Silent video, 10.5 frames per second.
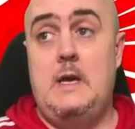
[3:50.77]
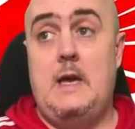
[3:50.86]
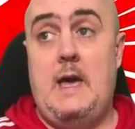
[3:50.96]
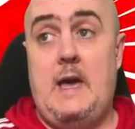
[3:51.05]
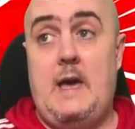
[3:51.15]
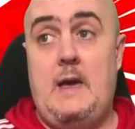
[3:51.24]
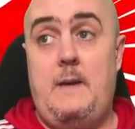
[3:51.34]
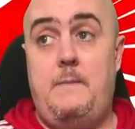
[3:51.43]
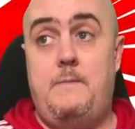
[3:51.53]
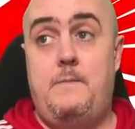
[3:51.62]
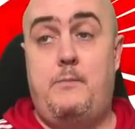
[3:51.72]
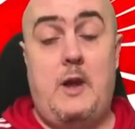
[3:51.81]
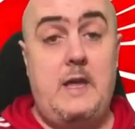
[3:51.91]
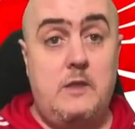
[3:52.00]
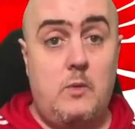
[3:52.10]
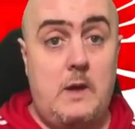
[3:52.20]

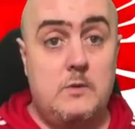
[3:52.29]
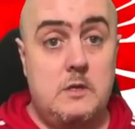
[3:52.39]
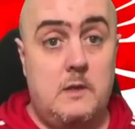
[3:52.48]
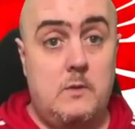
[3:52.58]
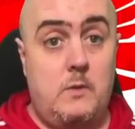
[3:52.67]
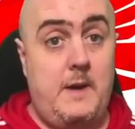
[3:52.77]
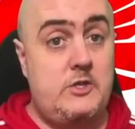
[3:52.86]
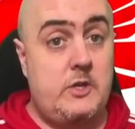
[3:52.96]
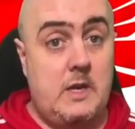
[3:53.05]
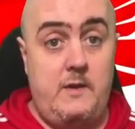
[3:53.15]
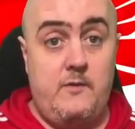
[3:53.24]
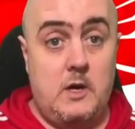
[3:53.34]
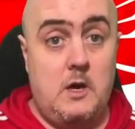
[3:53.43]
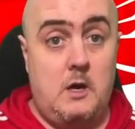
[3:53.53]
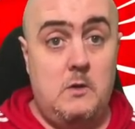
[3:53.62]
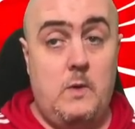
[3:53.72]
Braithwaite was another one mentioned, Levi
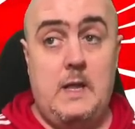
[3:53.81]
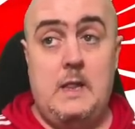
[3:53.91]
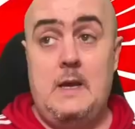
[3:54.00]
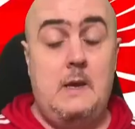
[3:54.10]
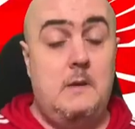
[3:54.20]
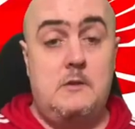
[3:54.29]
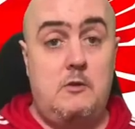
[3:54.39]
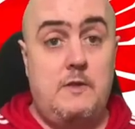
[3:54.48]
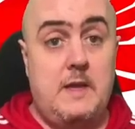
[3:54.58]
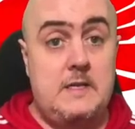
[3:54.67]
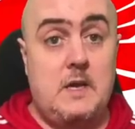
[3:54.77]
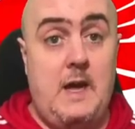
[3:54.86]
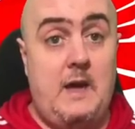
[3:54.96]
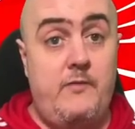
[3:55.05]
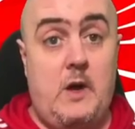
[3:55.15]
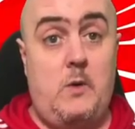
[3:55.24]
Colwill. Truth is, I
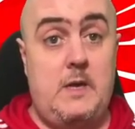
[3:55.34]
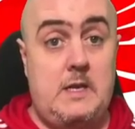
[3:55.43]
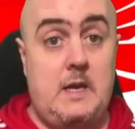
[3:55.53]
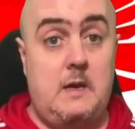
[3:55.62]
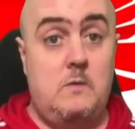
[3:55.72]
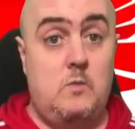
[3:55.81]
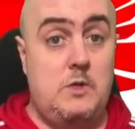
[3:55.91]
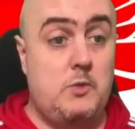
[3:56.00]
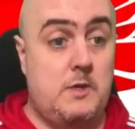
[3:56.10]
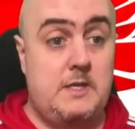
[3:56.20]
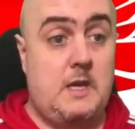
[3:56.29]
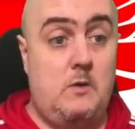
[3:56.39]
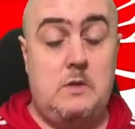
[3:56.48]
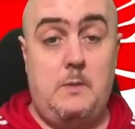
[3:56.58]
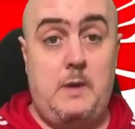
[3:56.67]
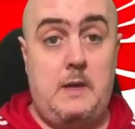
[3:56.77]
have no idea which one is going
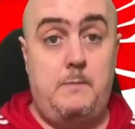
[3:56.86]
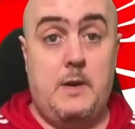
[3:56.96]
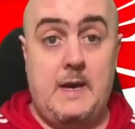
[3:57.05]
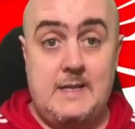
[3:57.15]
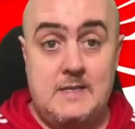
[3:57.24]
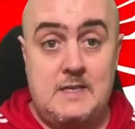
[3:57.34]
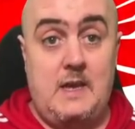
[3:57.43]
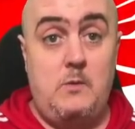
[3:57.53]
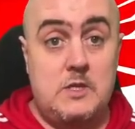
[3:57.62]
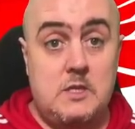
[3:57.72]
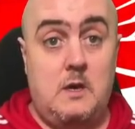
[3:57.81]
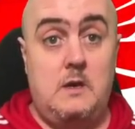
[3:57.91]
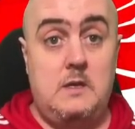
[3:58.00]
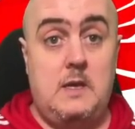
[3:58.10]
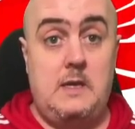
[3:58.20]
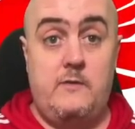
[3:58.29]
to be, but I can say with
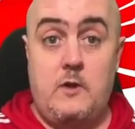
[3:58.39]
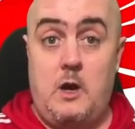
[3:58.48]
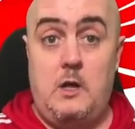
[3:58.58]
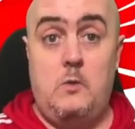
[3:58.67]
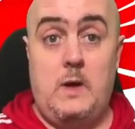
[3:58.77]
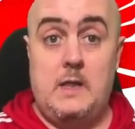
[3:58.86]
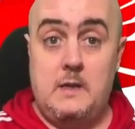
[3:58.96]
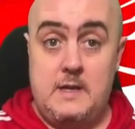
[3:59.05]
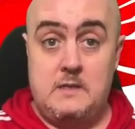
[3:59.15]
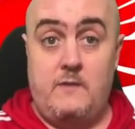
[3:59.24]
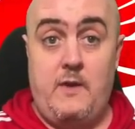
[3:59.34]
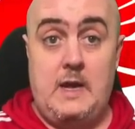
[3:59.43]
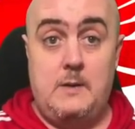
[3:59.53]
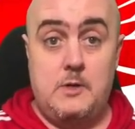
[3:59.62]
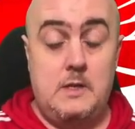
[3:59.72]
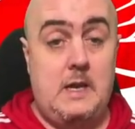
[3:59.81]
certainty, if Colwill is
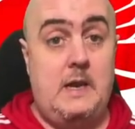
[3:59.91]
available,